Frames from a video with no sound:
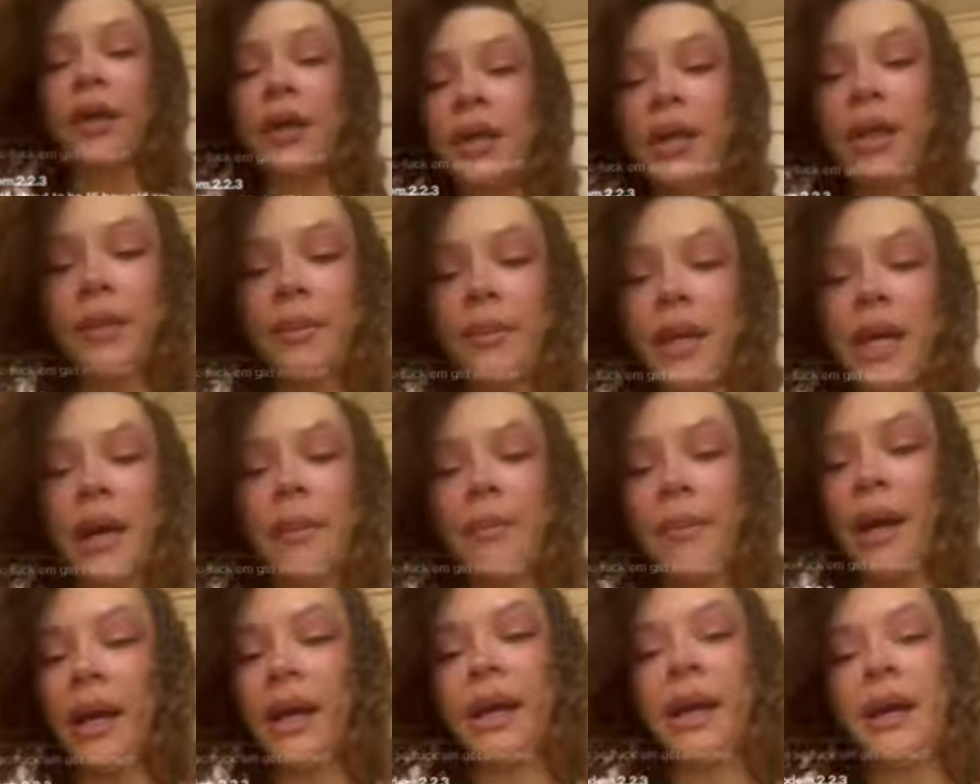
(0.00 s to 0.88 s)
right now,
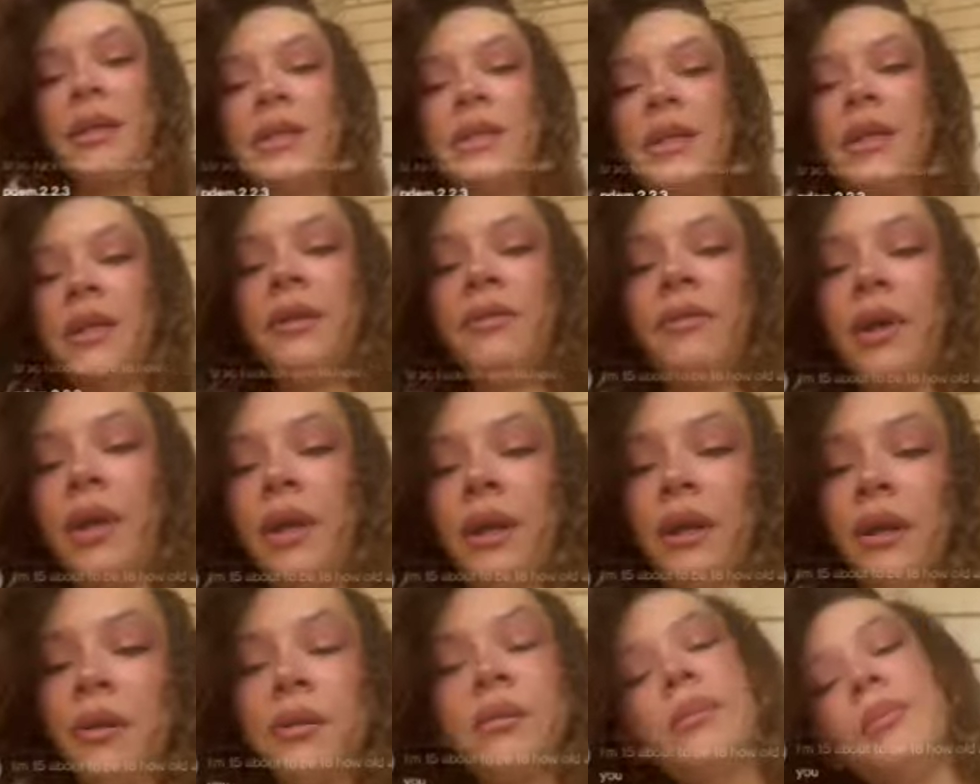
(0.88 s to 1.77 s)
bitch. Because if
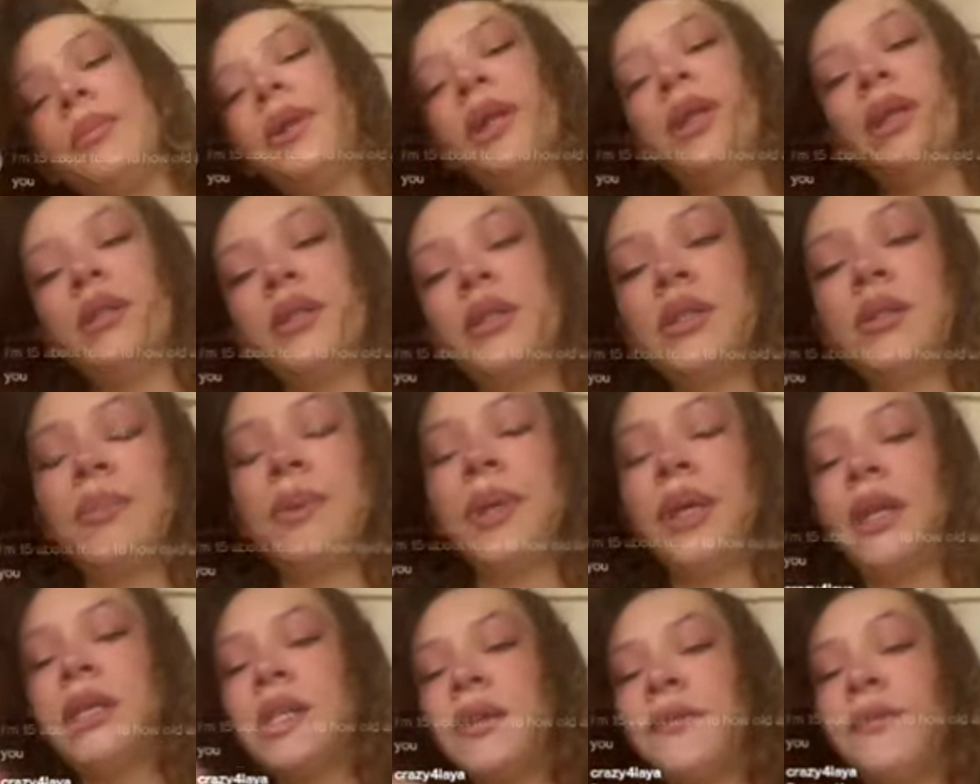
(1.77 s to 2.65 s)
you did, if you
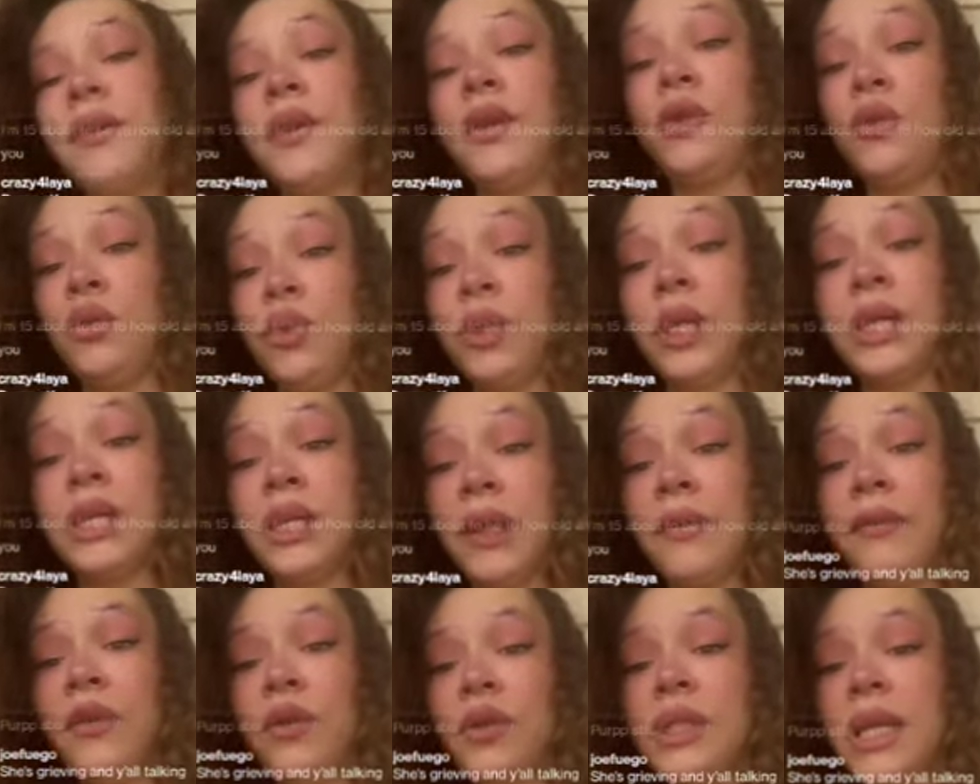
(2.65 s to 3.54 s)
said that shit to my face, nigga,
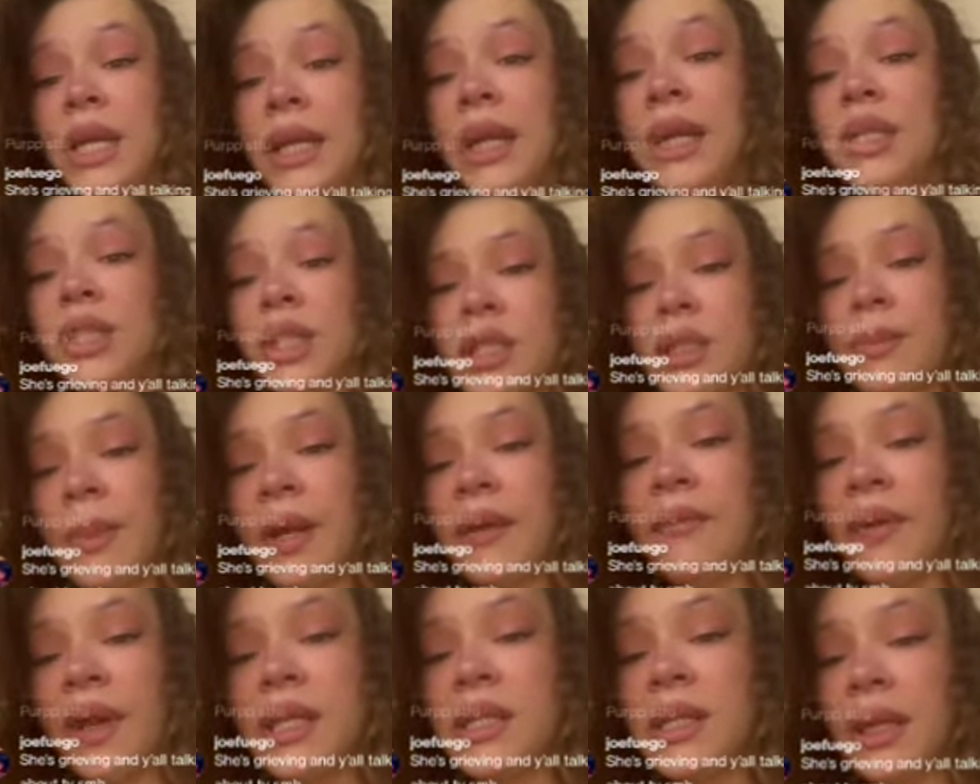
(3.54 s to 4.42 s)
I will shoot a cap.
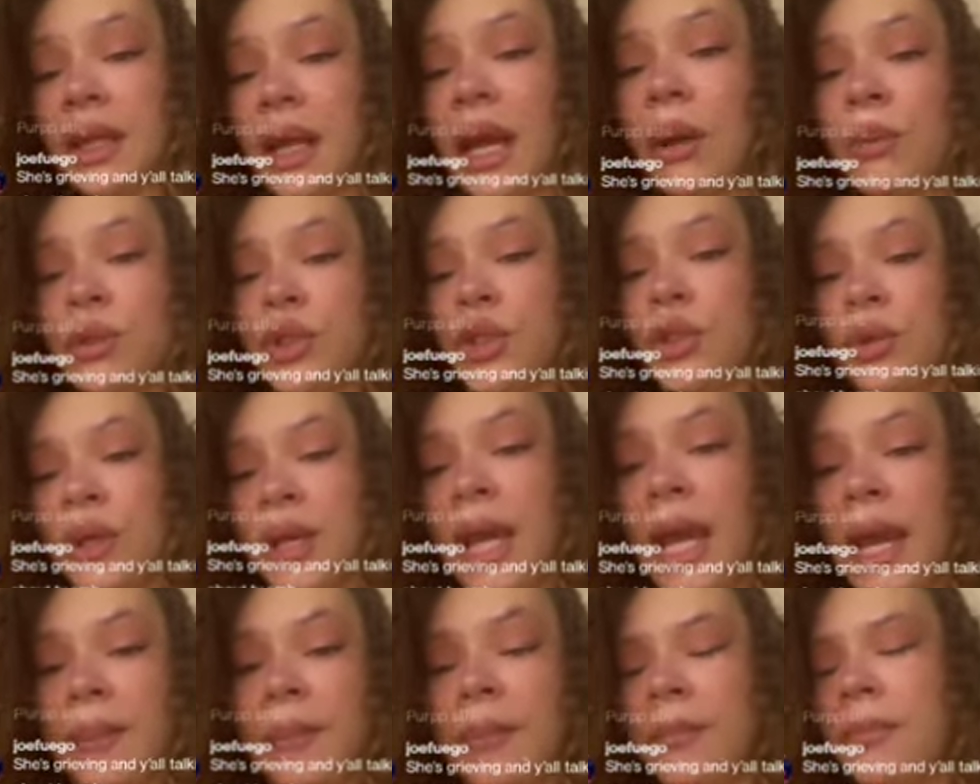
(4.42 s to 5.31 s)
Let me let me
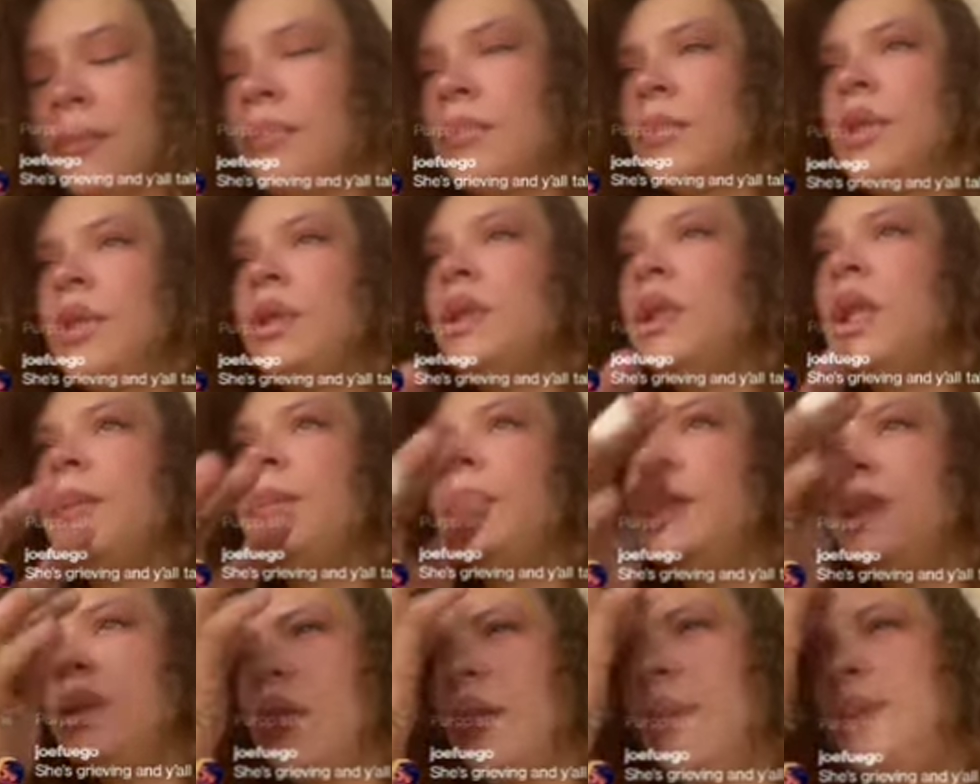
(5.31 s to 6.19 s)
just stop.
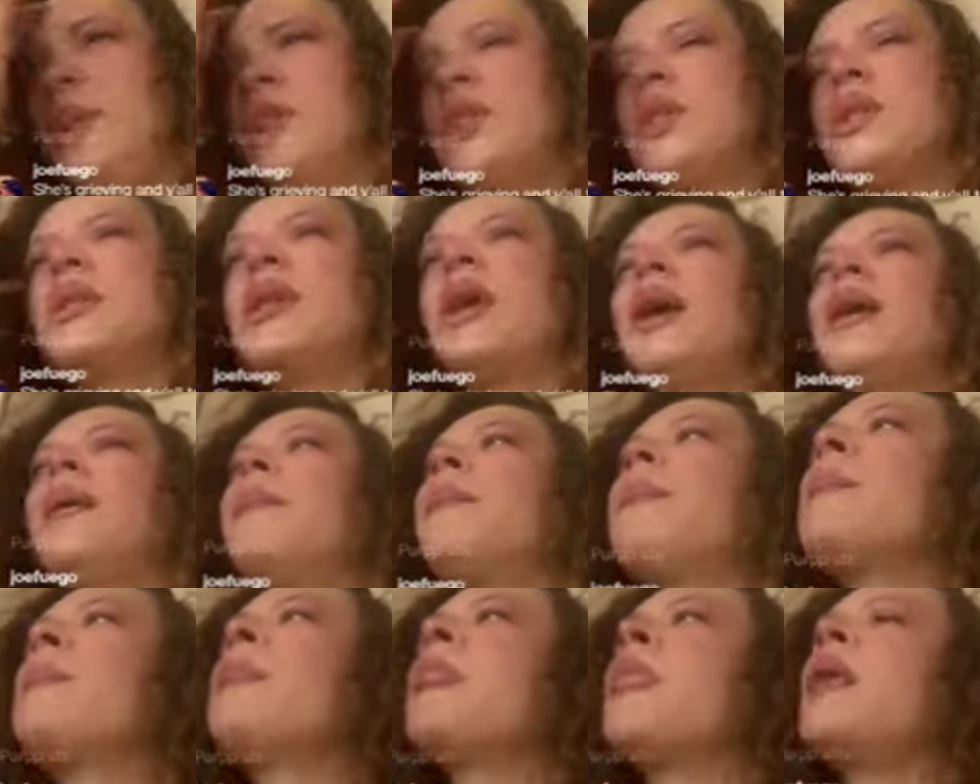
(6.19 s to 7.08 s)
Again, just get off
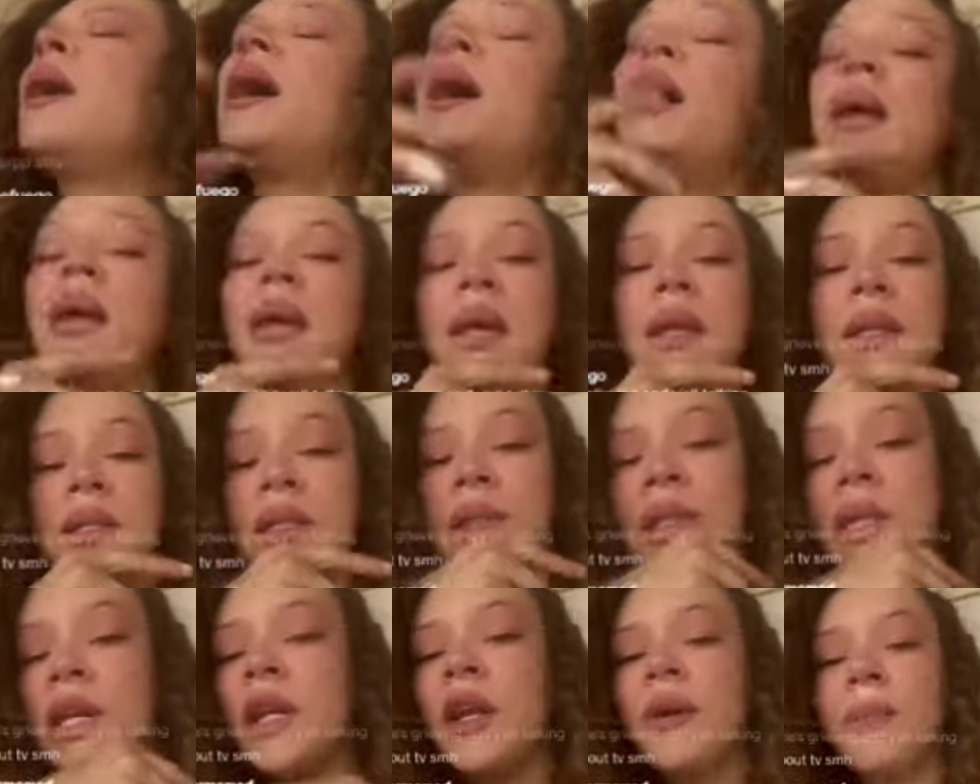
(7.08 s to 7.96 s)
my shit. You're
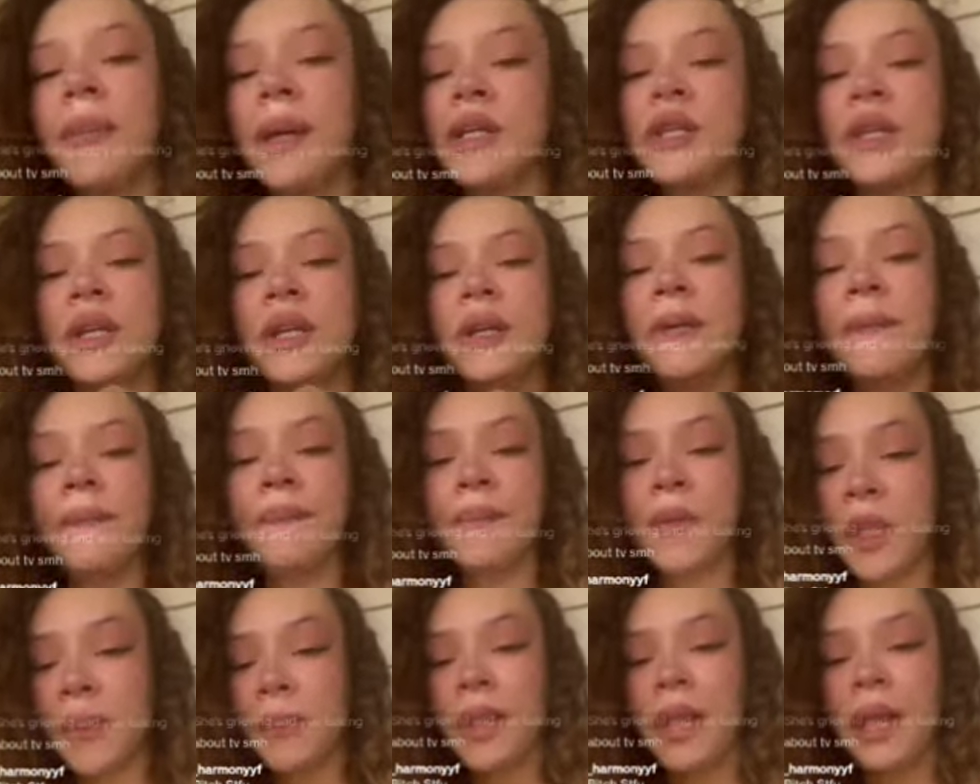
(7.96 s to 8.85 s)
blocked. You
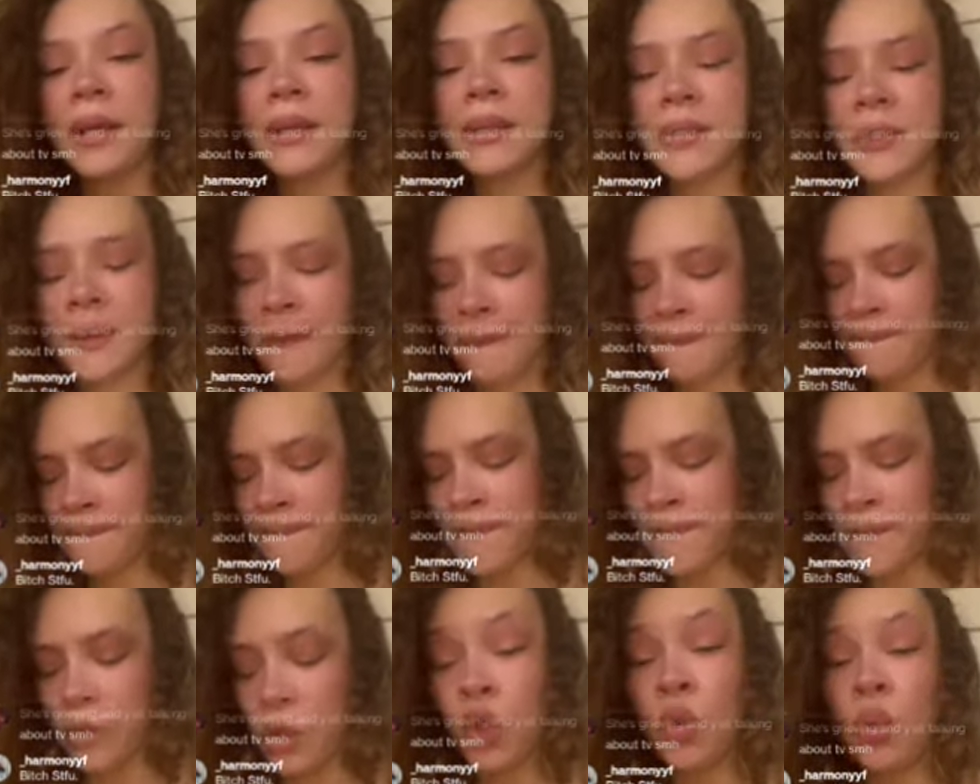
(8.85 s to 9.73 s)
weird.
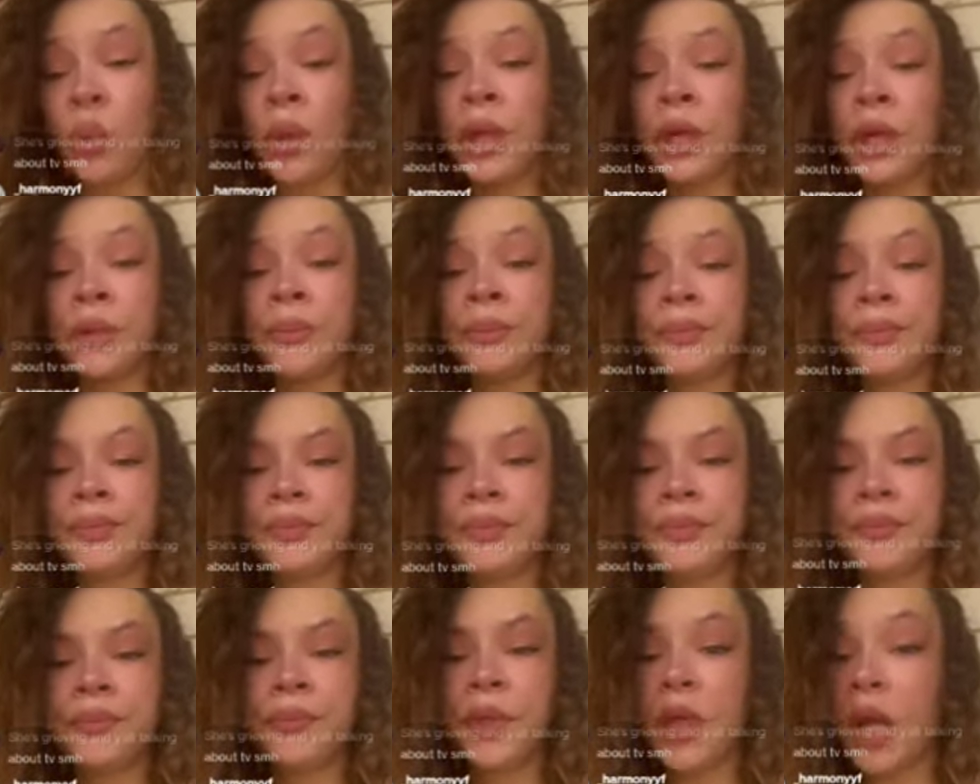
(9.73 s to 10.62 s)
Y'all weird.
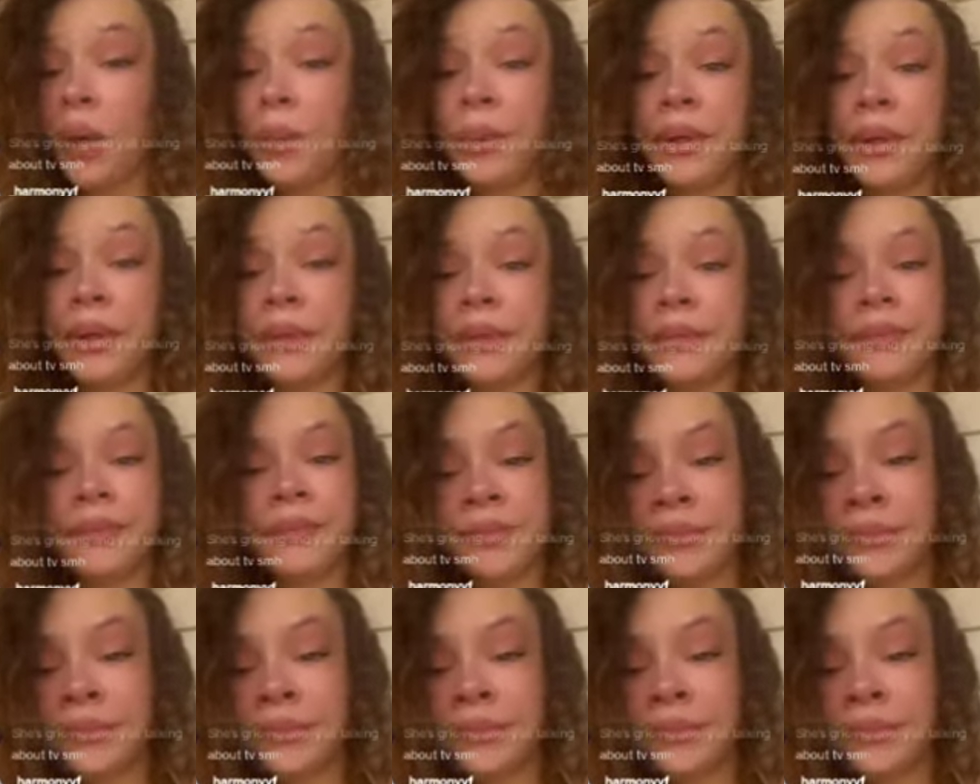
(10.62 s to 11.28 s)
As fuck.